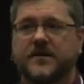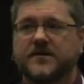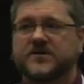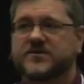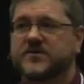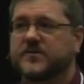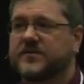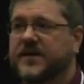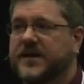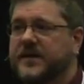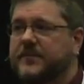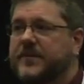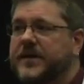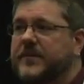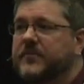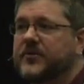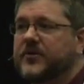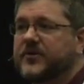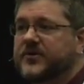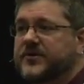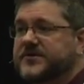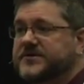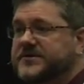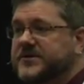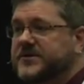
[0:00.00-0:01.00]
So many people
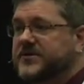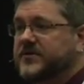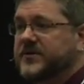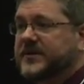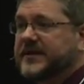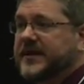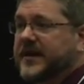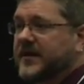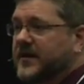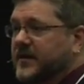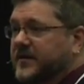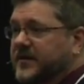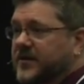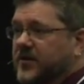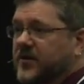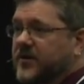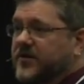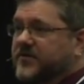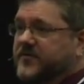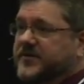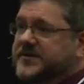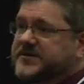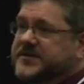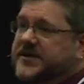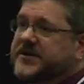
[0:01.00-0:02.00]
are used to doing that on the
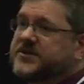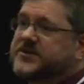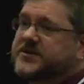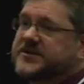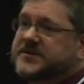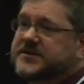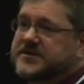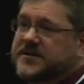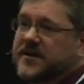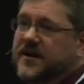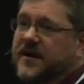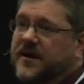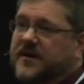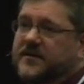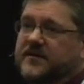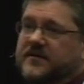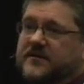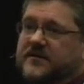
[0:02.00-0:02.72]
authorization side.